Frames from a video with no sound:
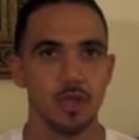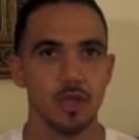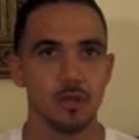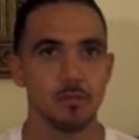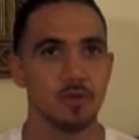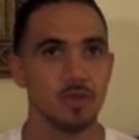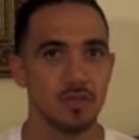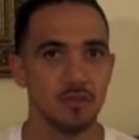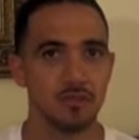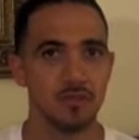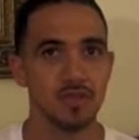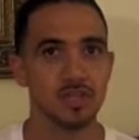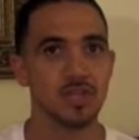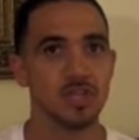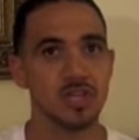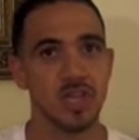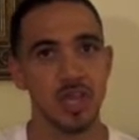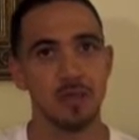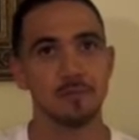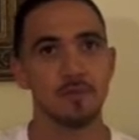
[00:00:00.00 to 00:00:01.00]
But the
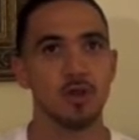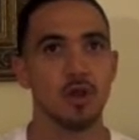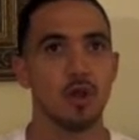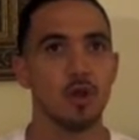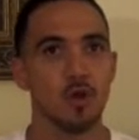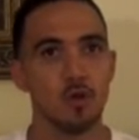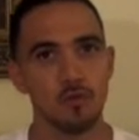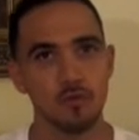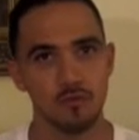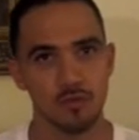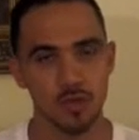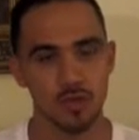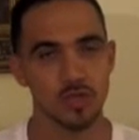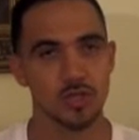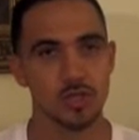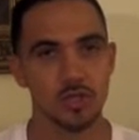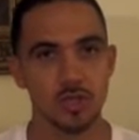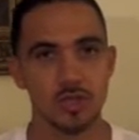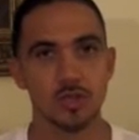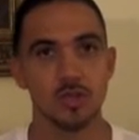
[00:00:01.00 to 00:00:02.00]
vision can't be our own
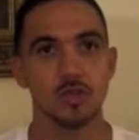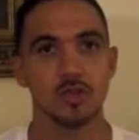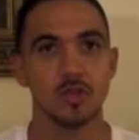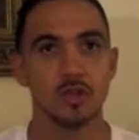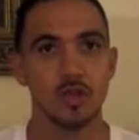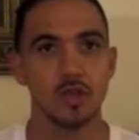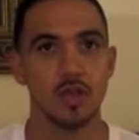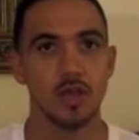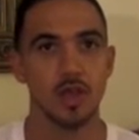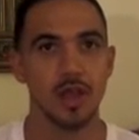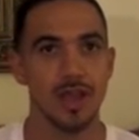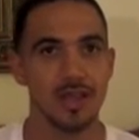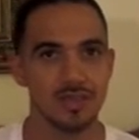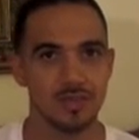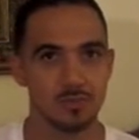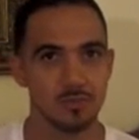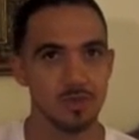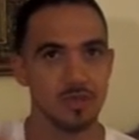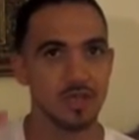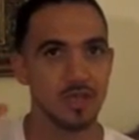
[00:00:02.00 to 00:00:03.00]
vision. It has
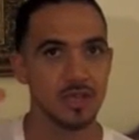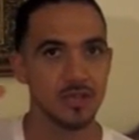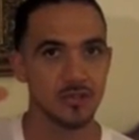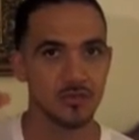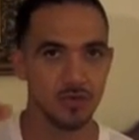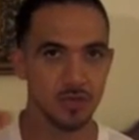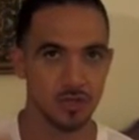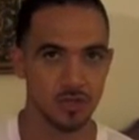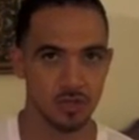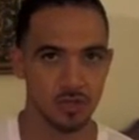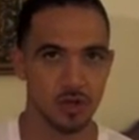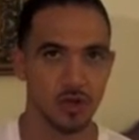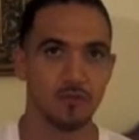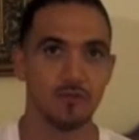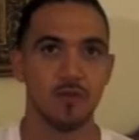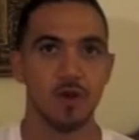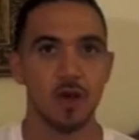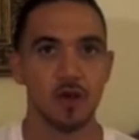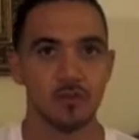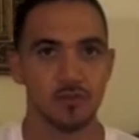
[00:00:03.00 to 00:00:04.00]
to be His vision, our
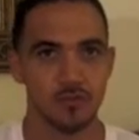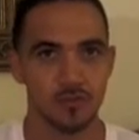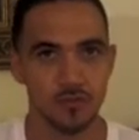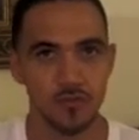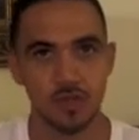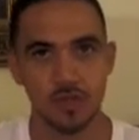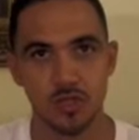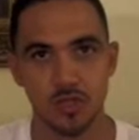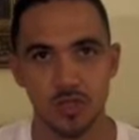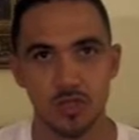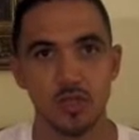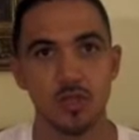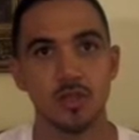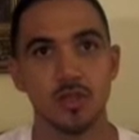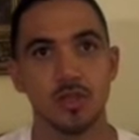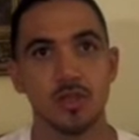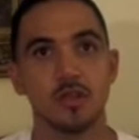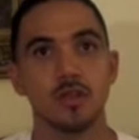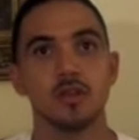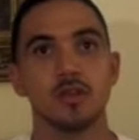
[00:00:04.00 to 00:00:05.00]
Father's vision.
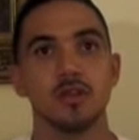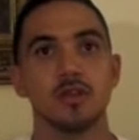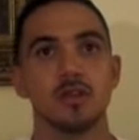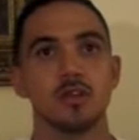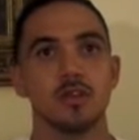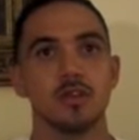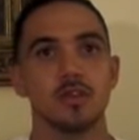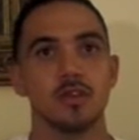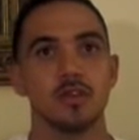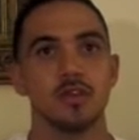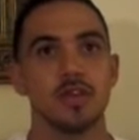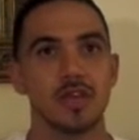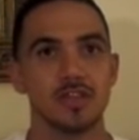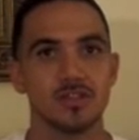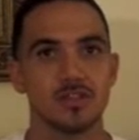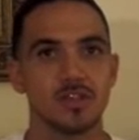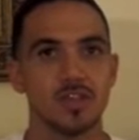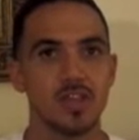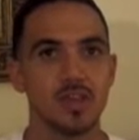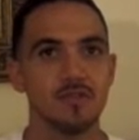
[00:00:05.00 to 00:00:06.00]
He has
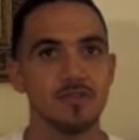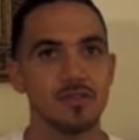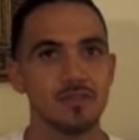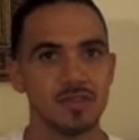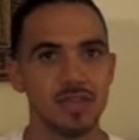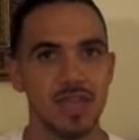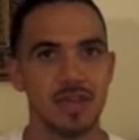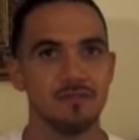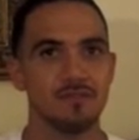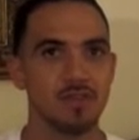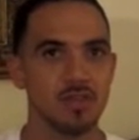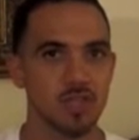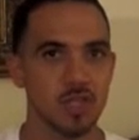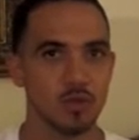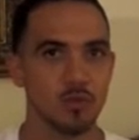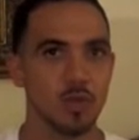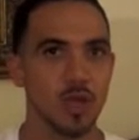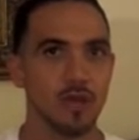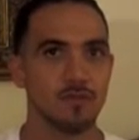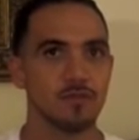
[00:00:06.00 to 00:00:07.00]
to give us that
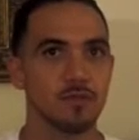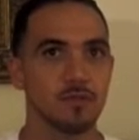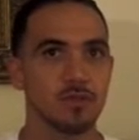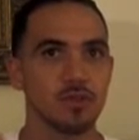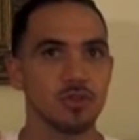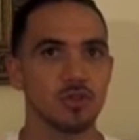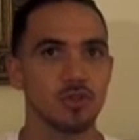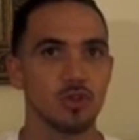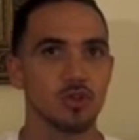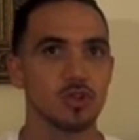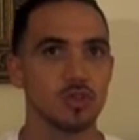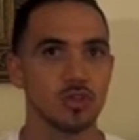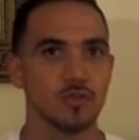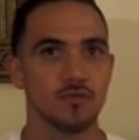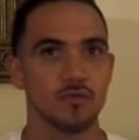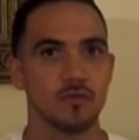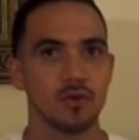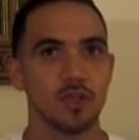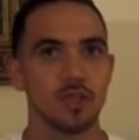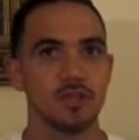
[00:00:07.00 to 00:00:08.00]
vision. We have to be searching
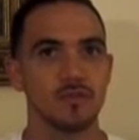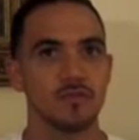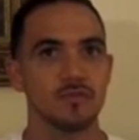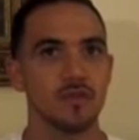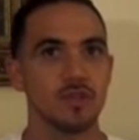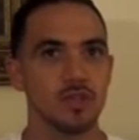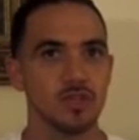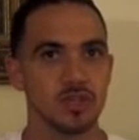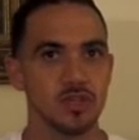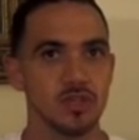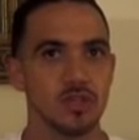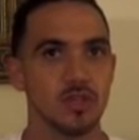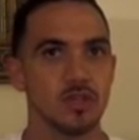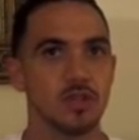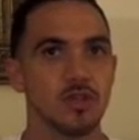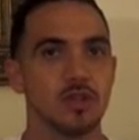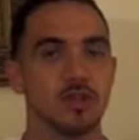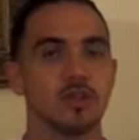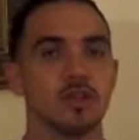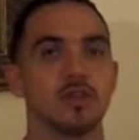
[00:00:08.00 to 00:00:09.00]
for His vision
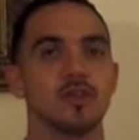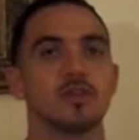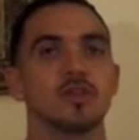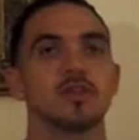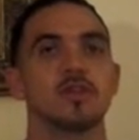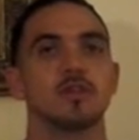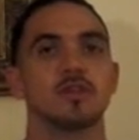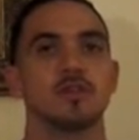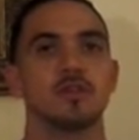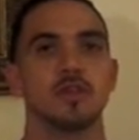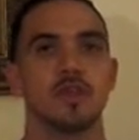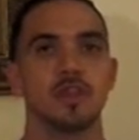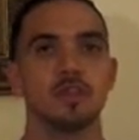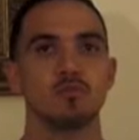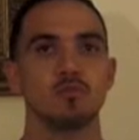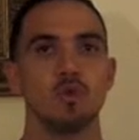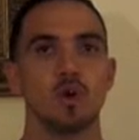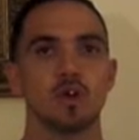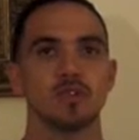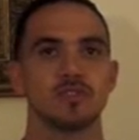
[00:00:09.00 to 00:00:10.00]
that He
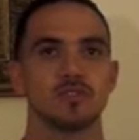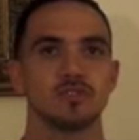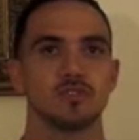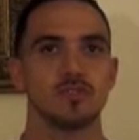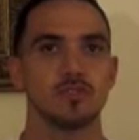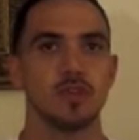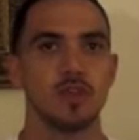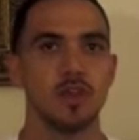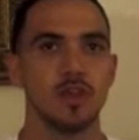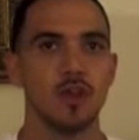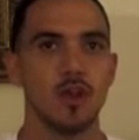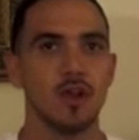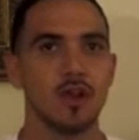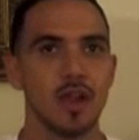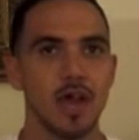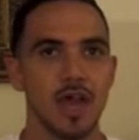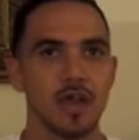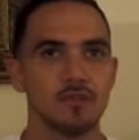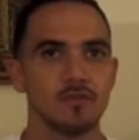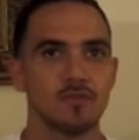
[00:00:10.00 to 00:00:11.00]
wants in our
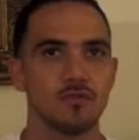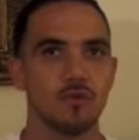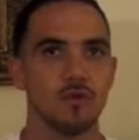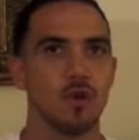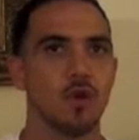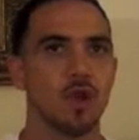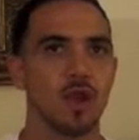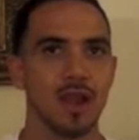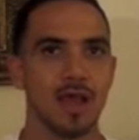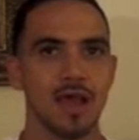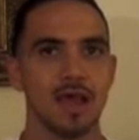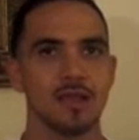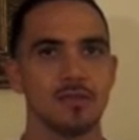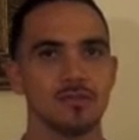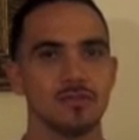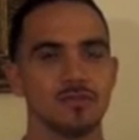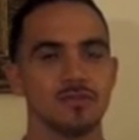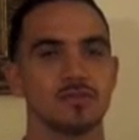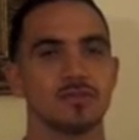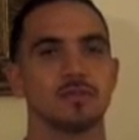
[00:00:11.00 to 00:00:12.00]
lives, for our
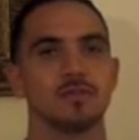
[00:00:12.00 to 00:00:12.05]
lives.